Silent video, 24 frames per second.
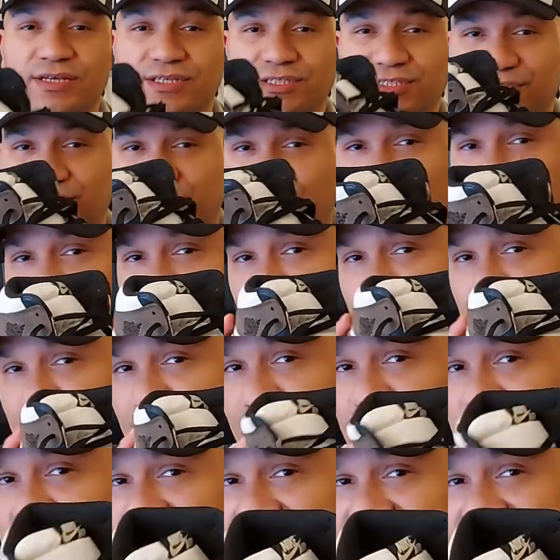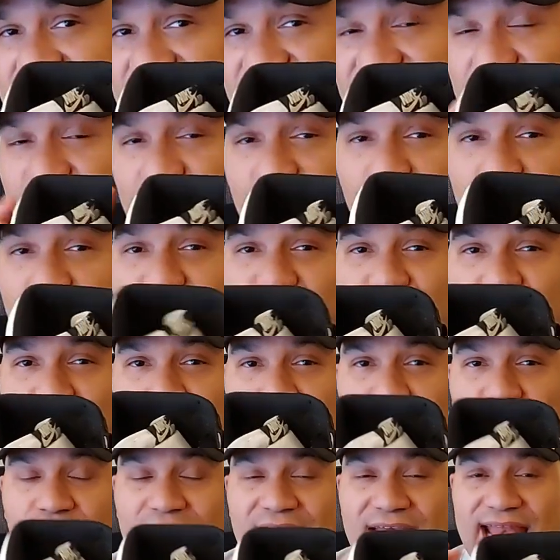so you guys have a closer
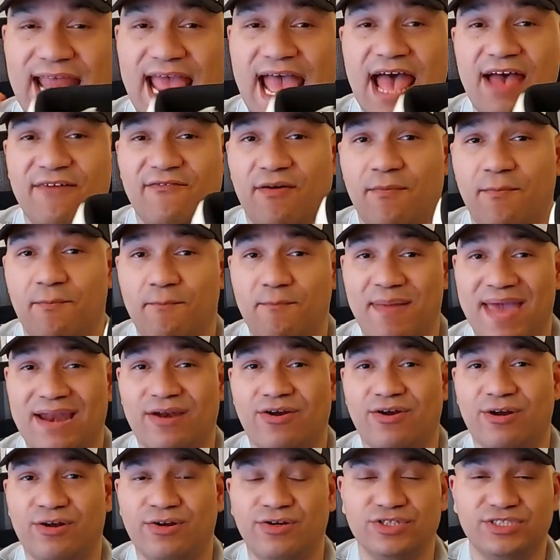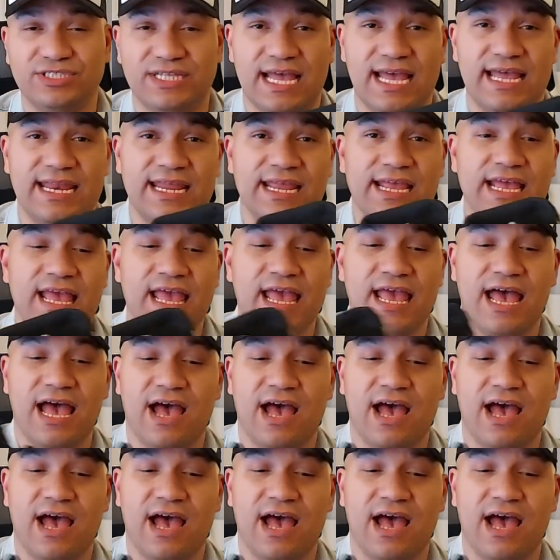look and have a better understanding